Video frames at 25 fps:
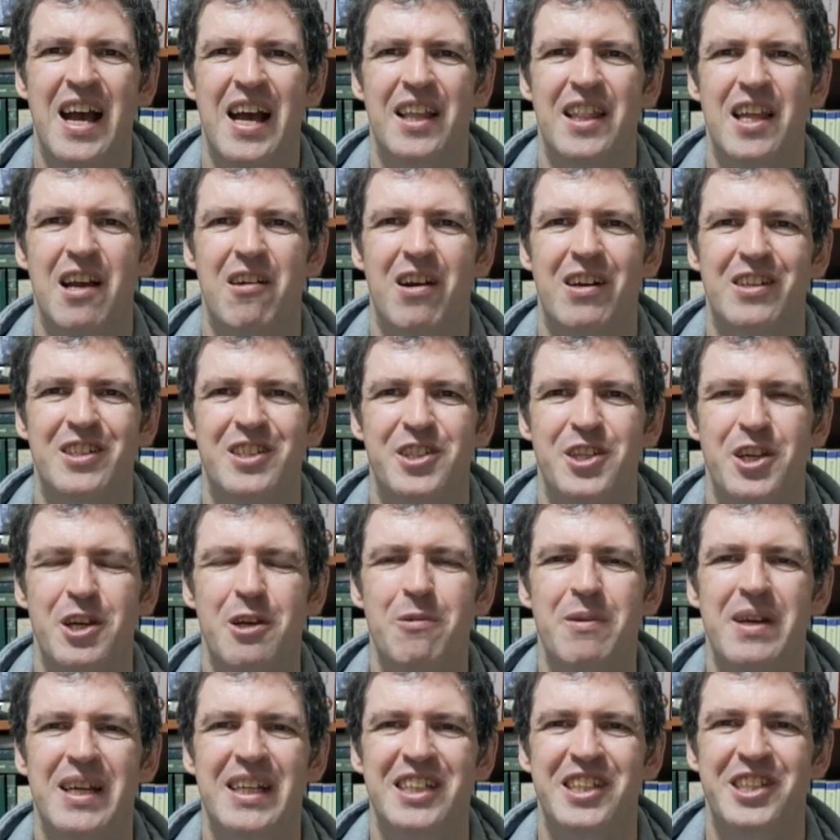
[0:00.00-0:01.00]
there are
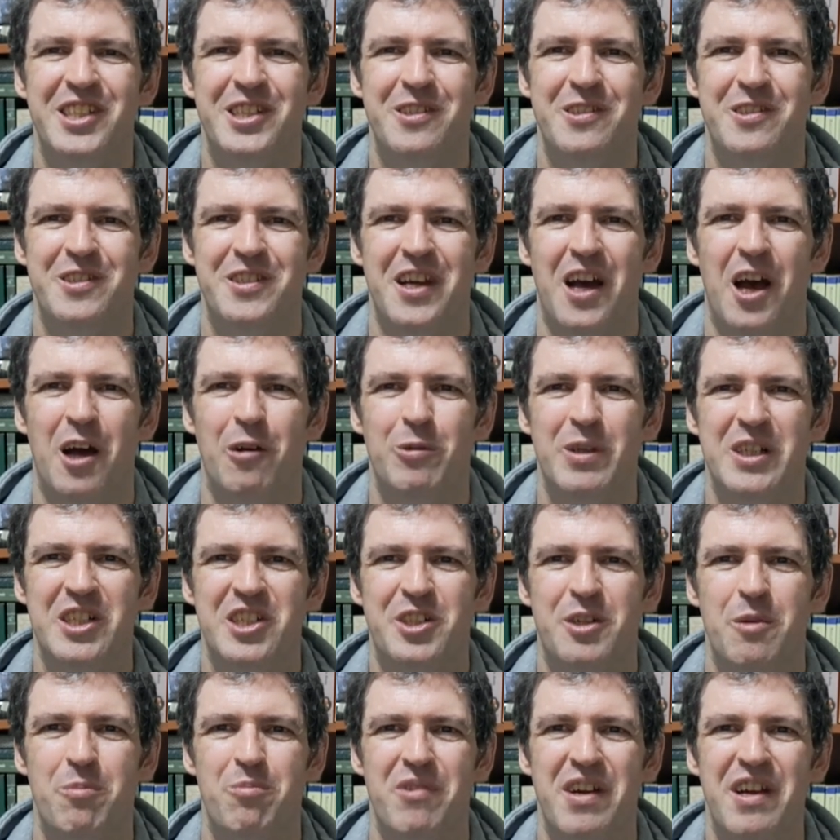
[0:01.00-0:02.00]
two issues I
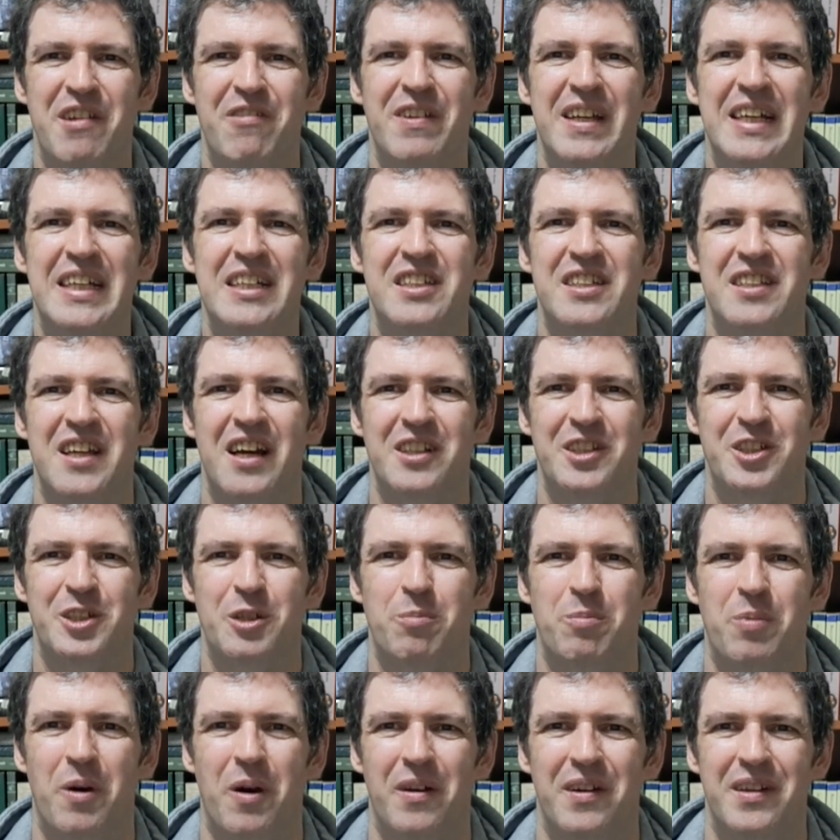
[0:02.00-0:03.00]
wish to briefly touch
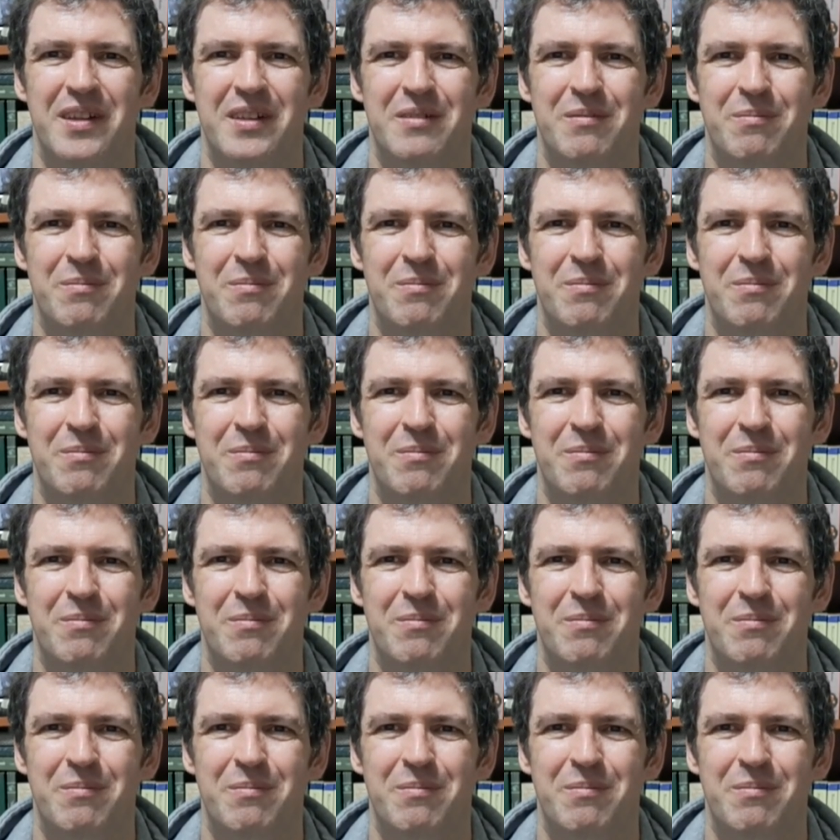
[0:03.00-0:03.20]
upon.